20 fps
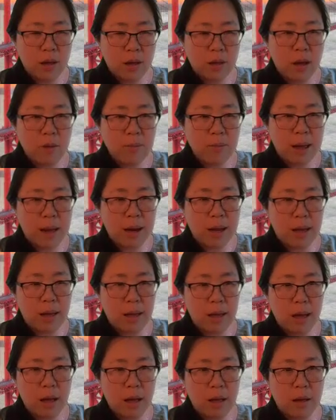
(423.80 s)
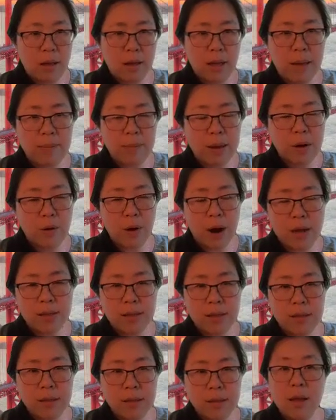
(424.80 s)
combating climate
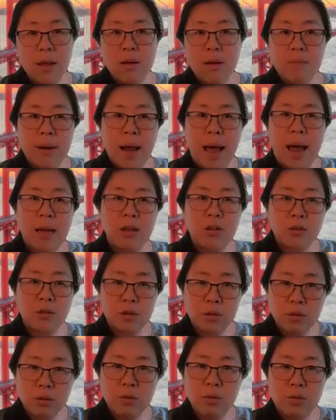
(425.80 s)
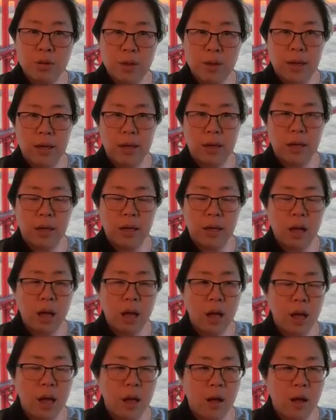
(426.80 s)
crisis, but I do think